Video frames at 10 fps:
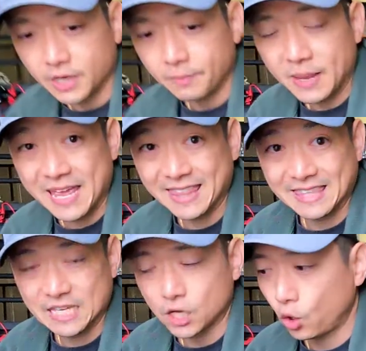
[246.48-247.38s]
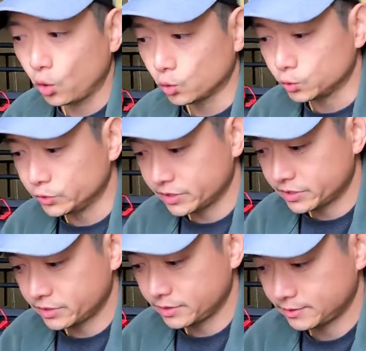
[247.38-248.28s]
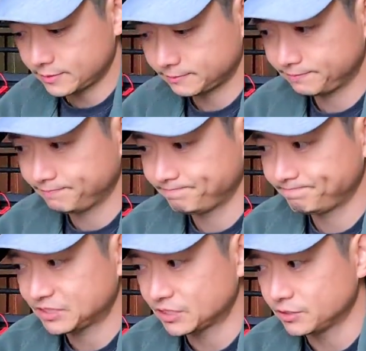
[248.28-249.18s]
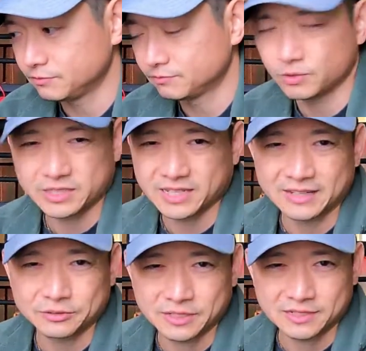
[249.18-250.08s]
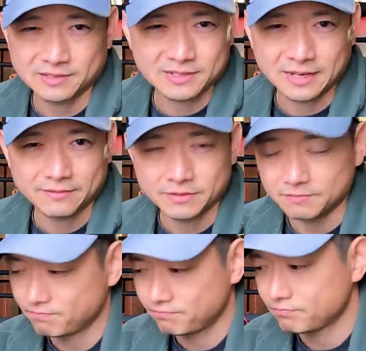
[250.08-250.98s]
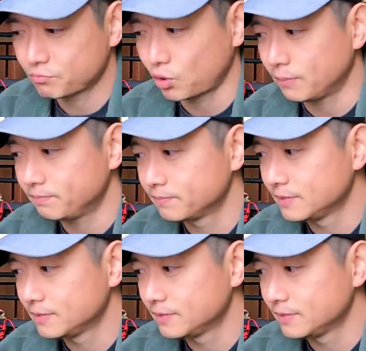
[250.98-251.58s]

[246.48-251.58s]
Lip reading: up in the cold. So once again, I don't think it's gonna have a problem.